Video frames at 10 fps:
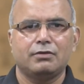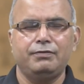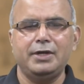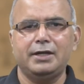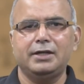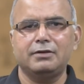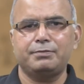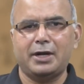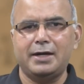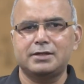We Indian
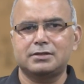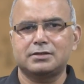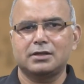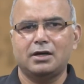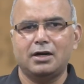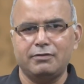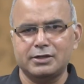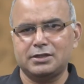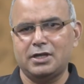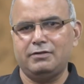pride
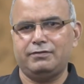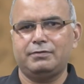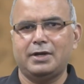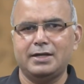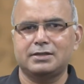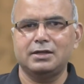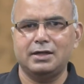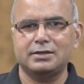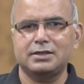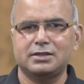ourselves as the
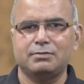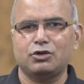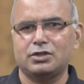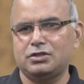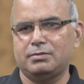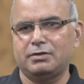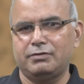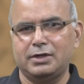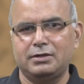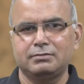largest democracy of the
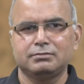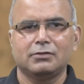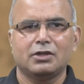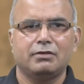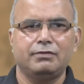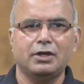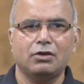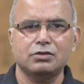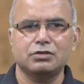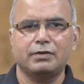world. We are
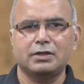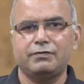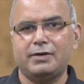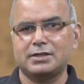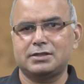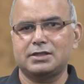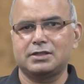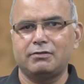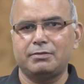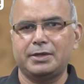also one of the fastest
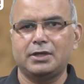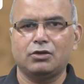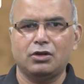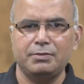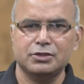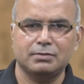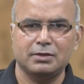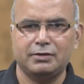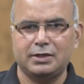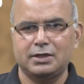developing economies of
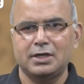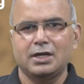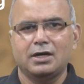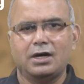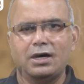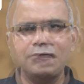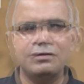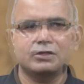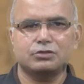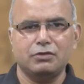the world.
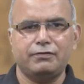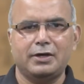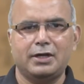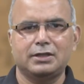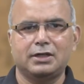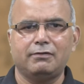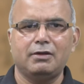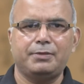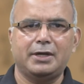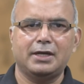However, so far the
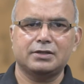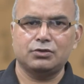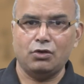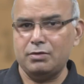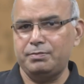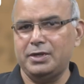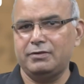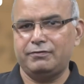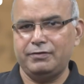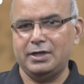development has not
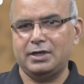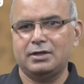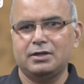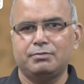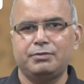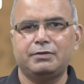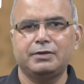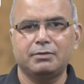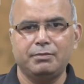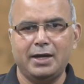been fair
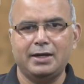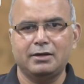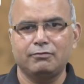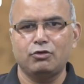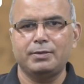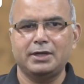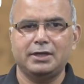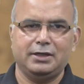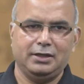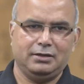between the man and woman
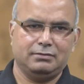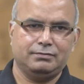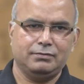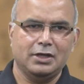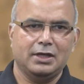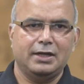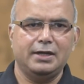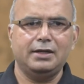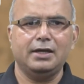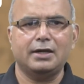in India.
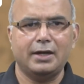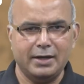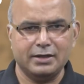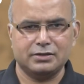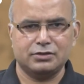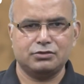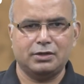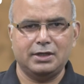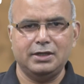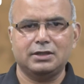India ranks
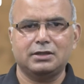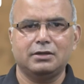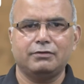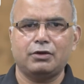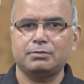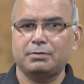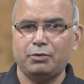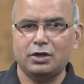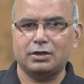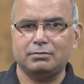twentieth from the
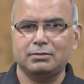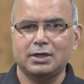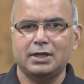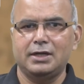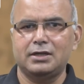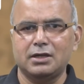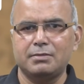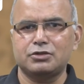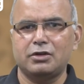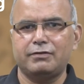bottom in
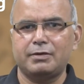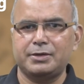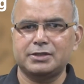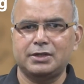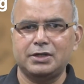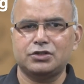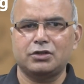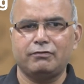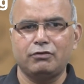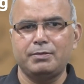terms of representation
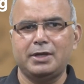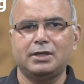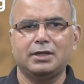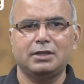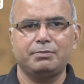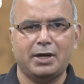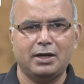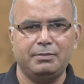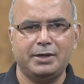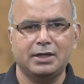of women in the
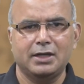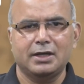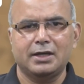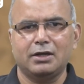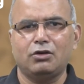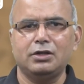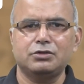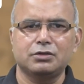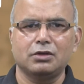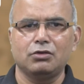parliament according
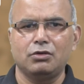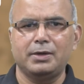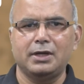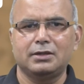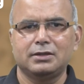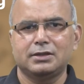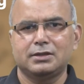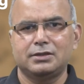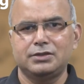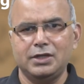to the Global
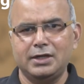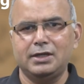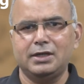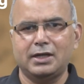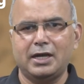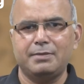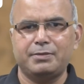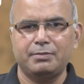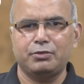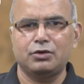Gender Gap
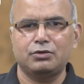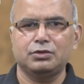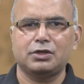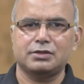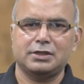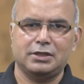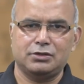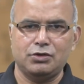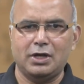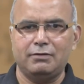Report two
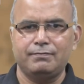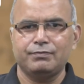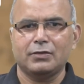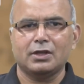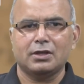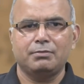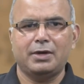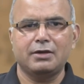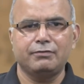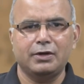thousand twelve
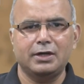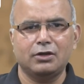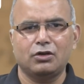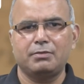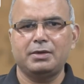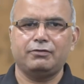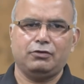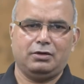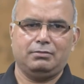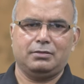by World Economic
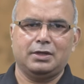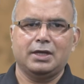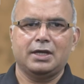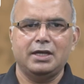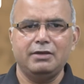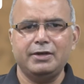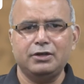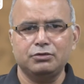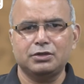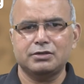Forum. Even
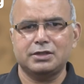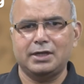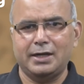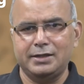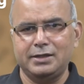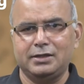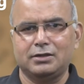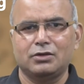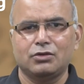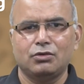in two thousand
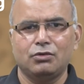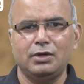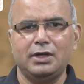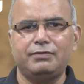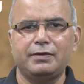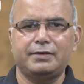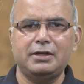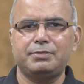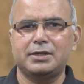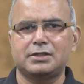nineteen, only
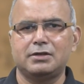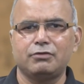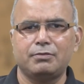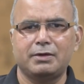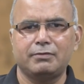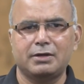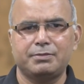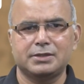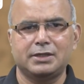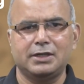fifteen percent women were
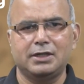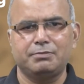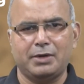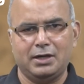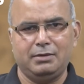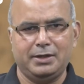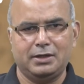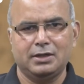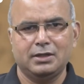represented in parliament.